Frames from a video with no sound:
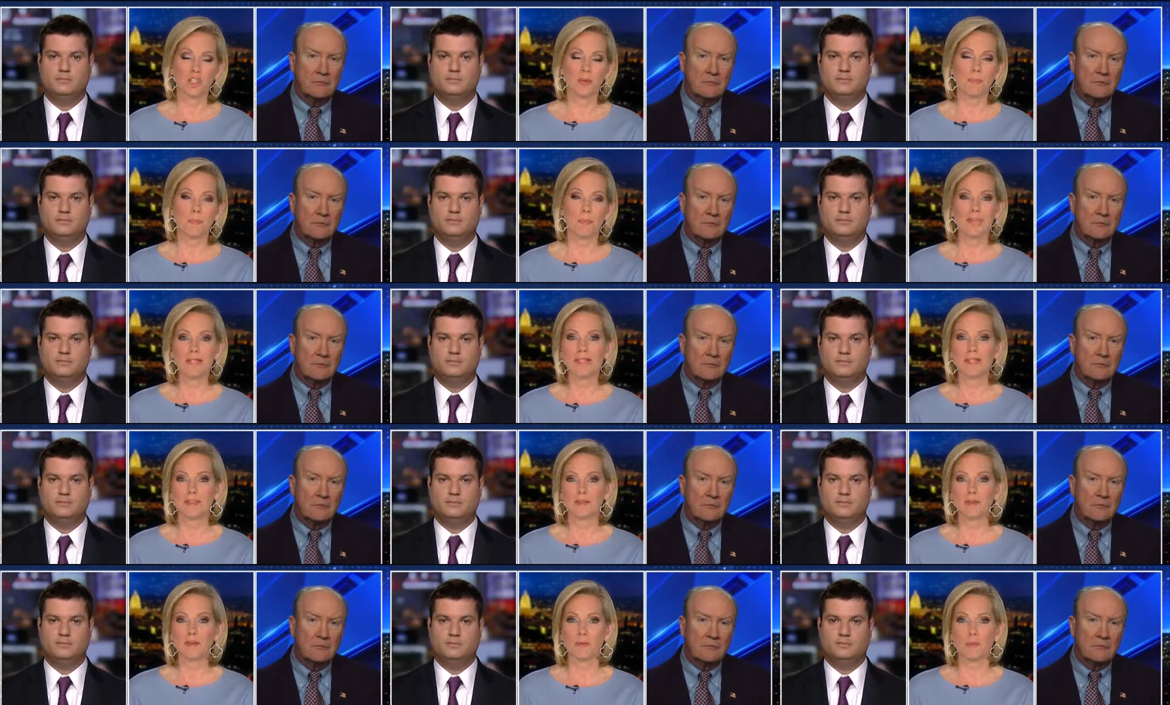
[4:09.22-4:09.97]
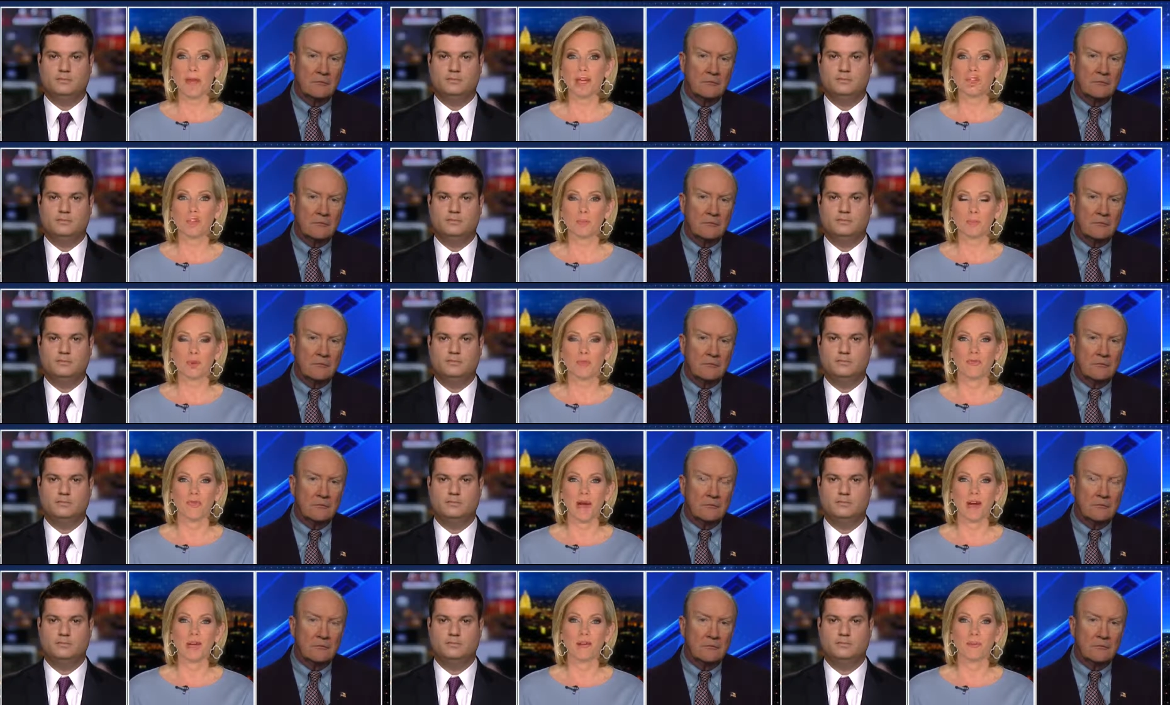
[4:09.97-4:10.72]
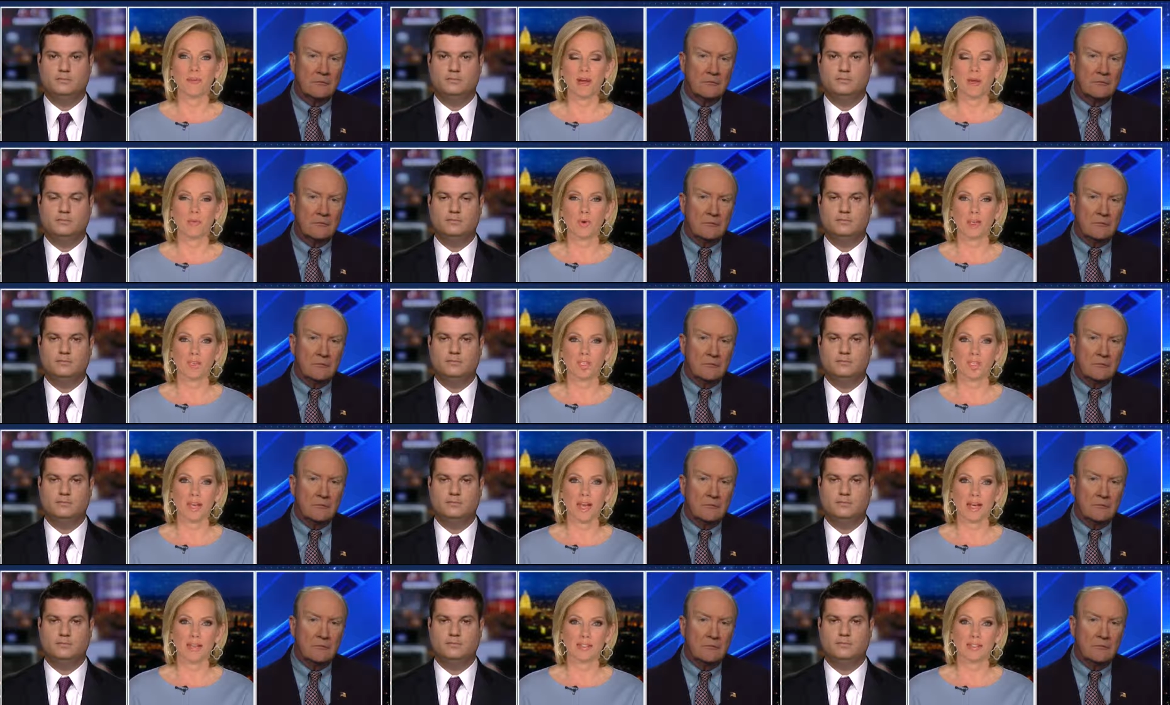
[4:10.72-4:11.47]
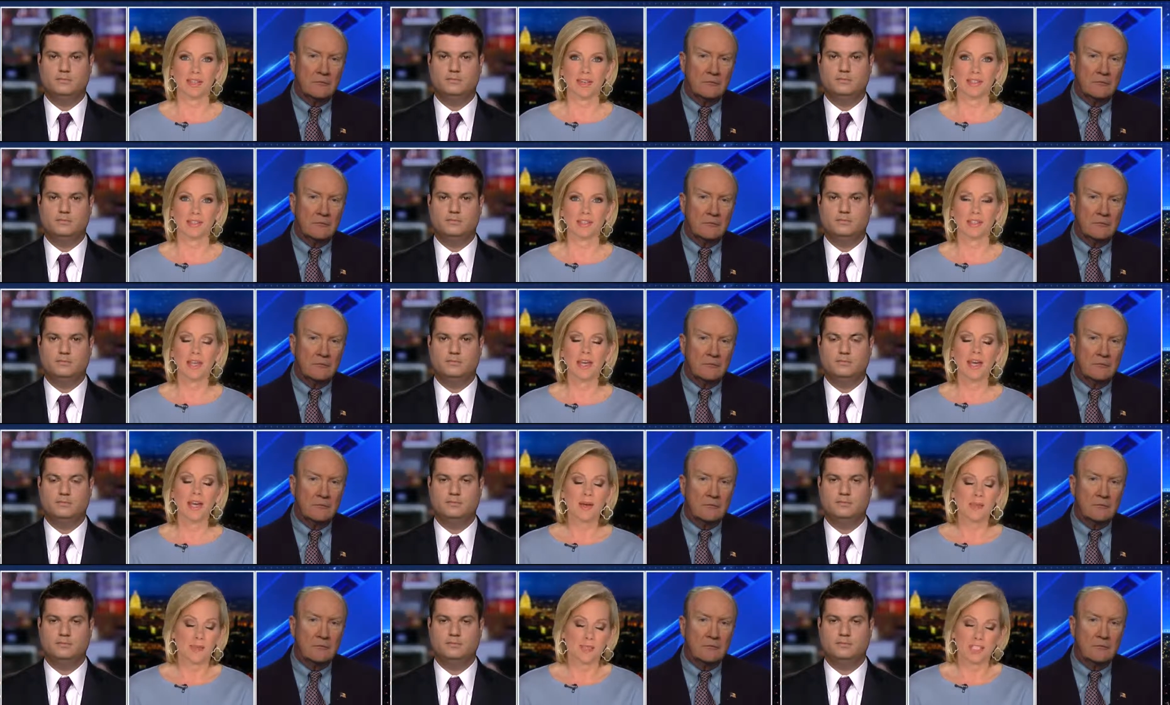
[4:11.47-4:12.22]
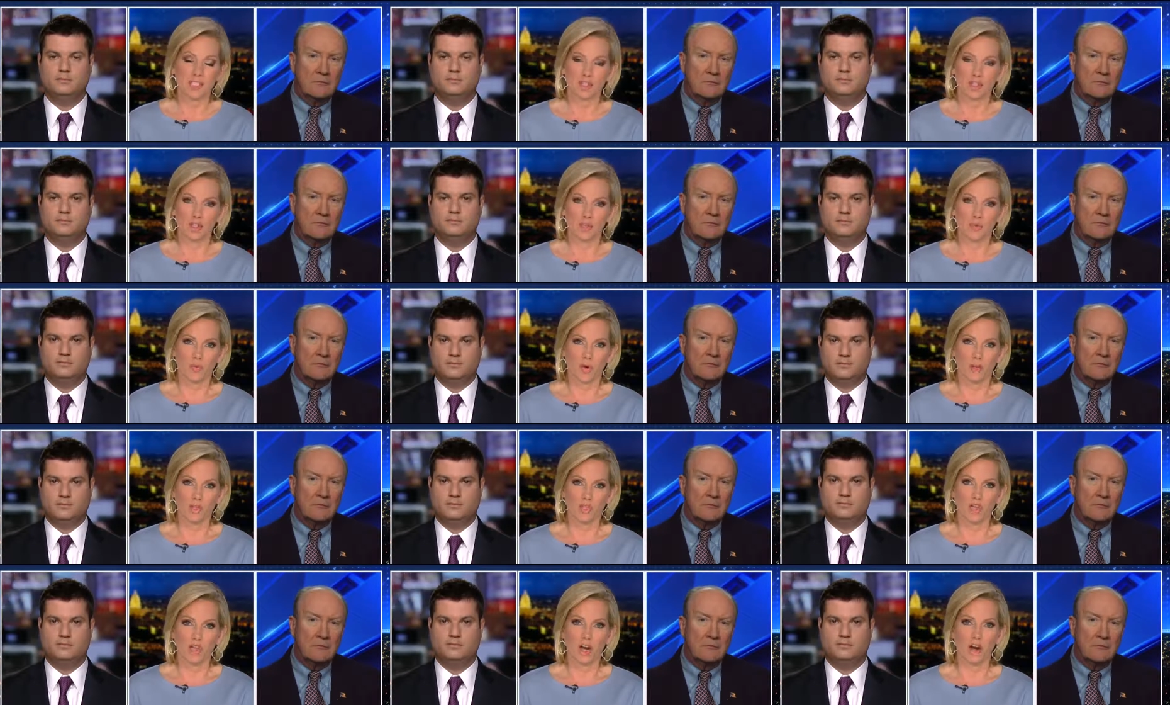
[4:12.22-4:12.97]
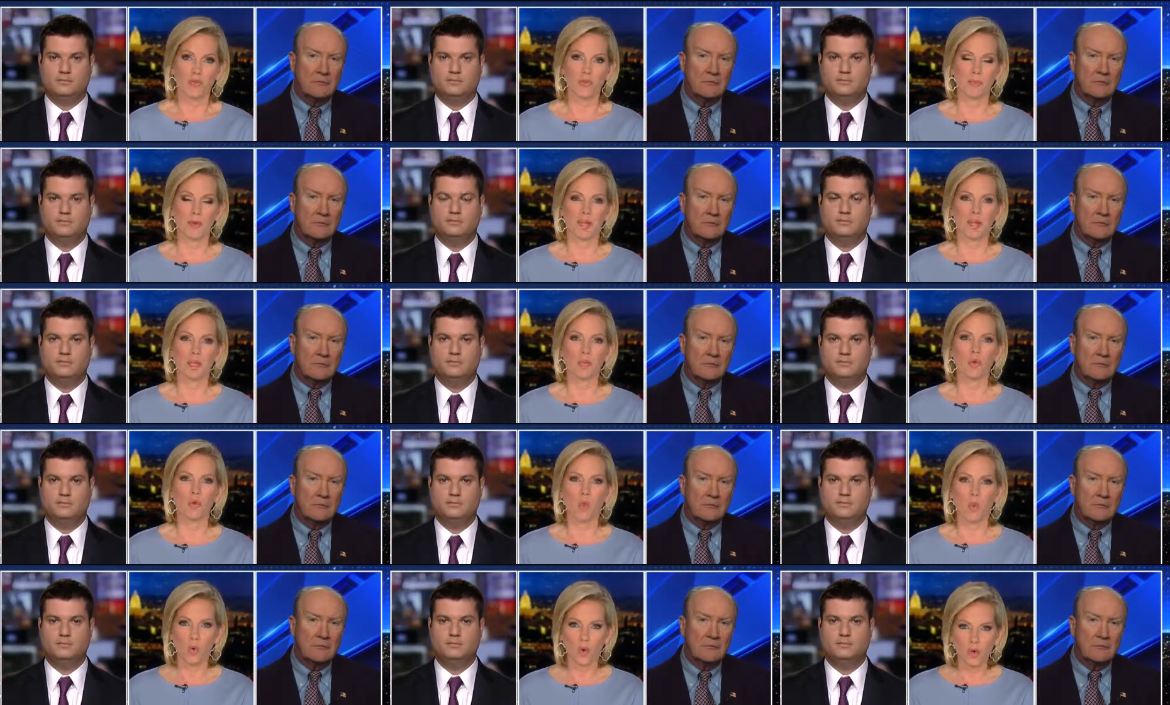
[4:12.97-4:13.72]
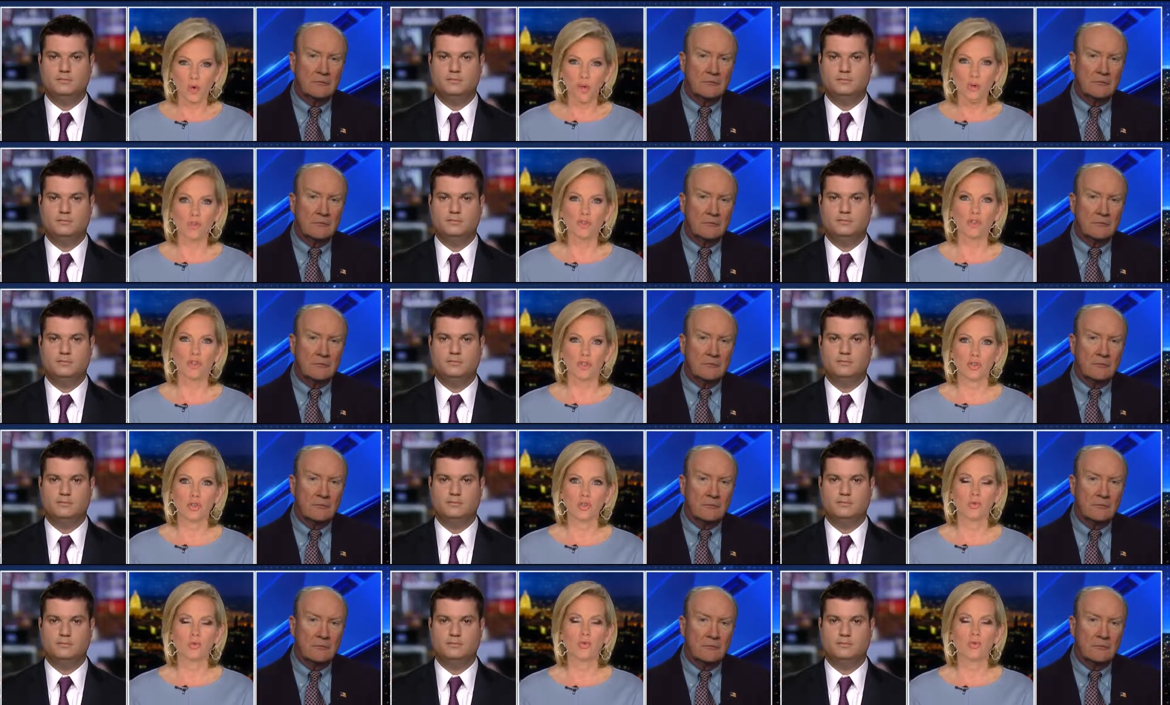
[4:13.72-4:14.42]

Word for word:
Speaker 1: misinformation provided by Russian assets, potentially the Russian government, in order to,